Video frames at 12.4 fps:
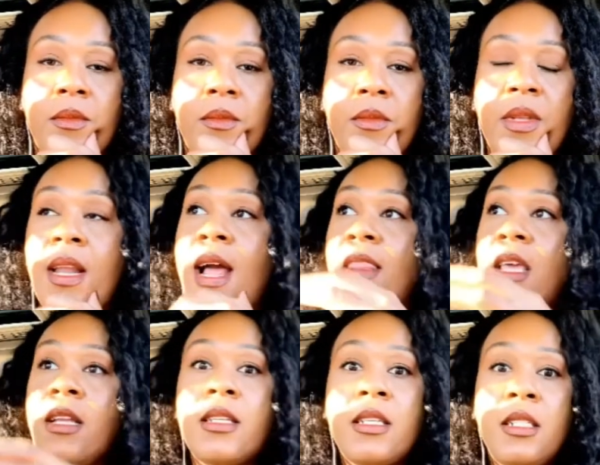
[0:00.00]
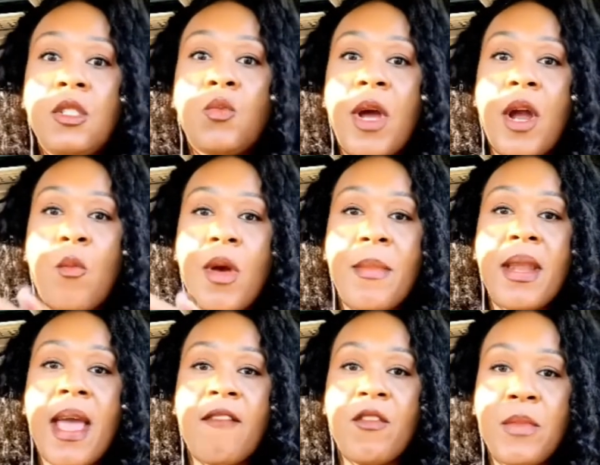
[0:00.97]
And I think this is where women
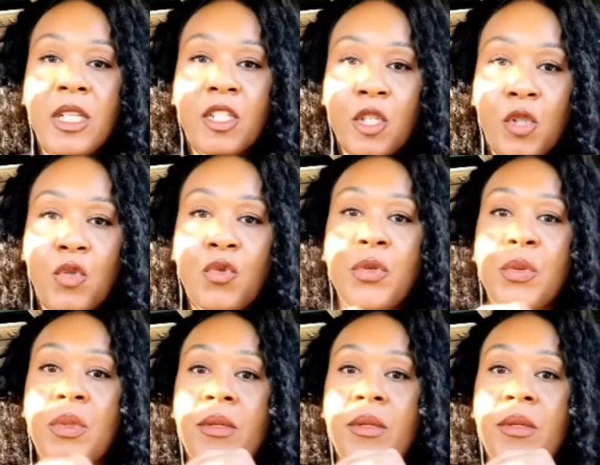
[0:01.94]
have it misconstrued.